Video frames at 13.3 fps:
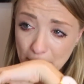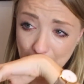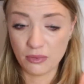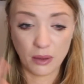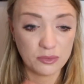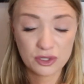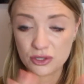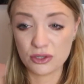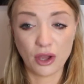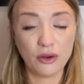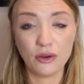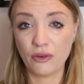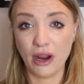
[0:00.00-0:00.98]
I'm
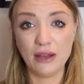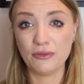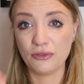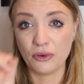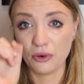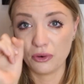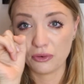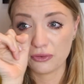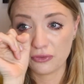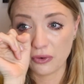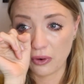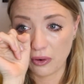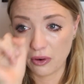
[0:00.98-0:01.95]
so grateful
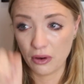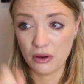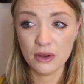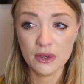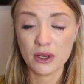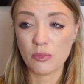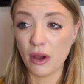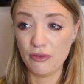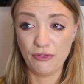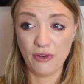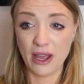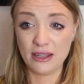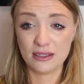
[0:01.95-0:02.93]
for my
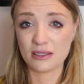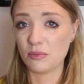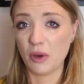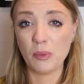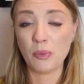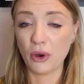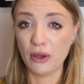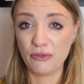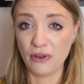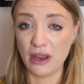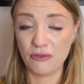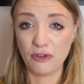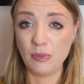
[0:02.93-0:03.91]
friends and my
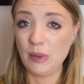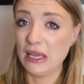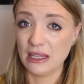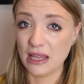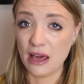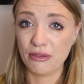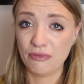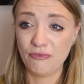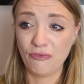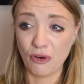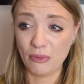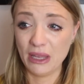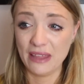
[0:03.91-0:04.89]
boyfriend for being there
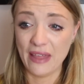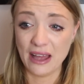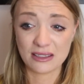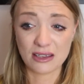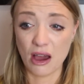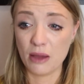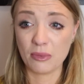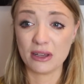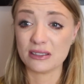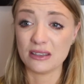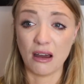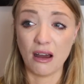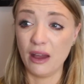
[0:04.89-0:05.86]
for me in that time,
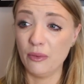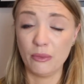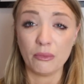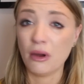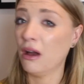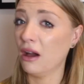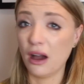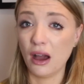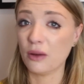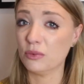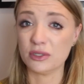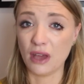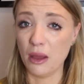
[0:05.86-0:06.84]
because I
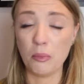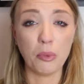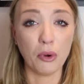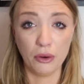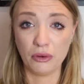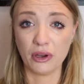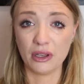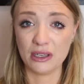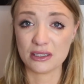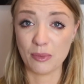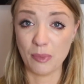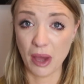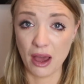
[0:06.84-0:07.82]
was like broken
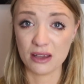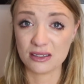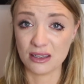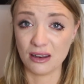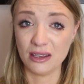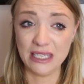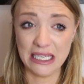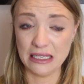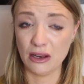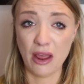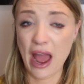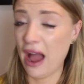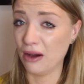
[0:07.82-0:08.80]
as a person. I didn't
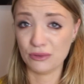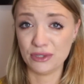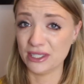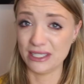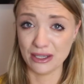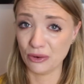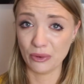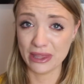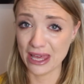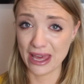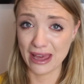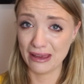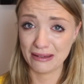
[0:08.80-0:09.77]
know how to deal with
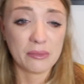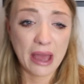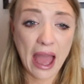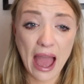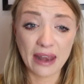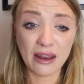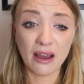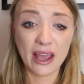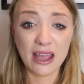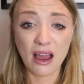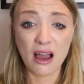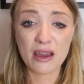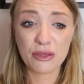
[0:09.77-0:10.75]
it. And
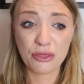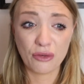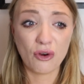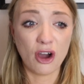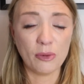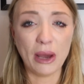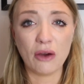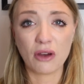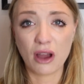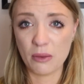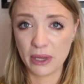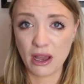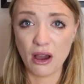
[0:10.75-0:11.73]
I thought about
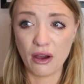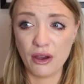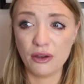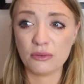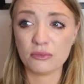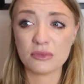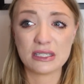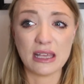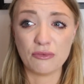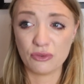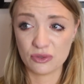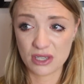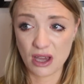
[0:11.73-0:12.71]
coming home
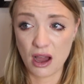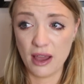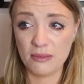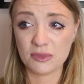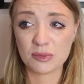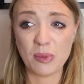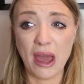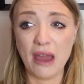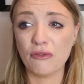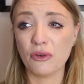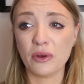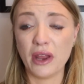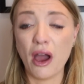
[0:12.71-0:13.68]
several times, but
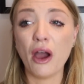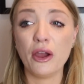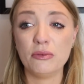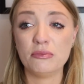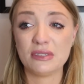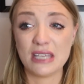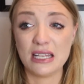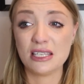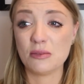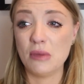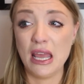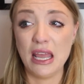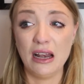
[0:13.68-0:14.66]
everyone at home said
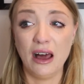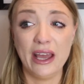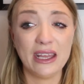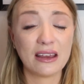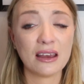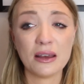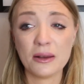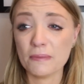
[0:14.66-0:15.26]
to me like,